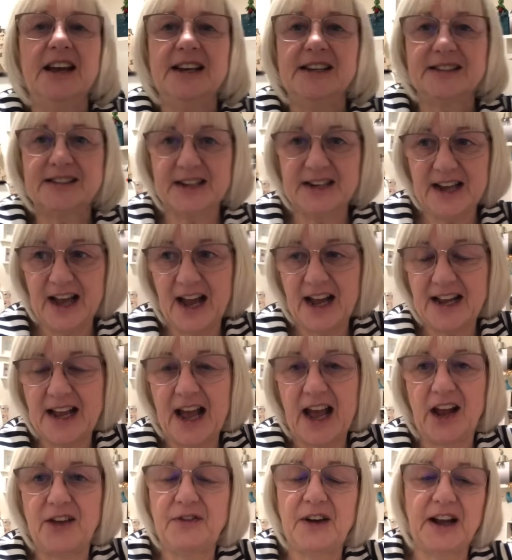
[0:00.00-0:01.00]
Tonight
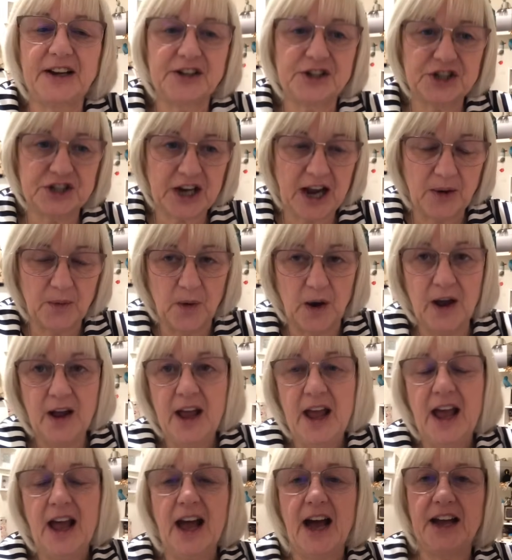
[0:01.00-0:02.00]
I've had a shower
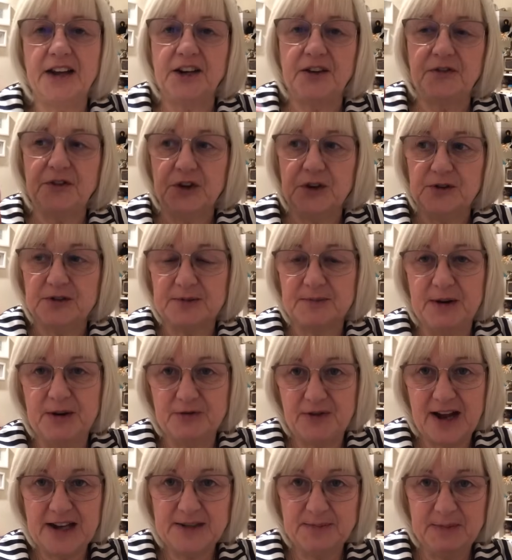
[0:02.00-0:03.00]
and I've used my
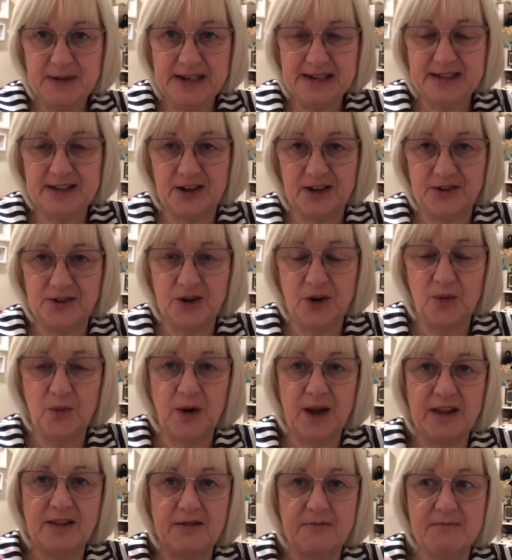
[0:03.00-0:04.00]
red mitten
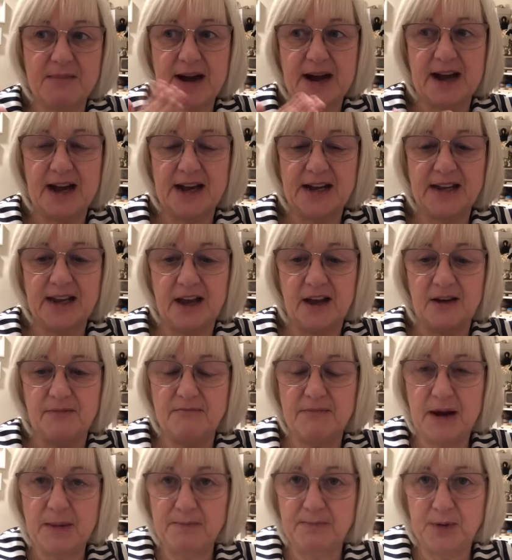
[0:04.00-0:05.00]
with my
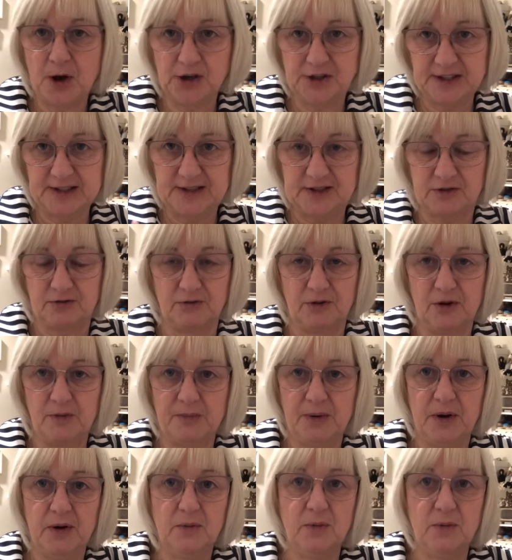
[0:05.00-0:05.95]
body scrub,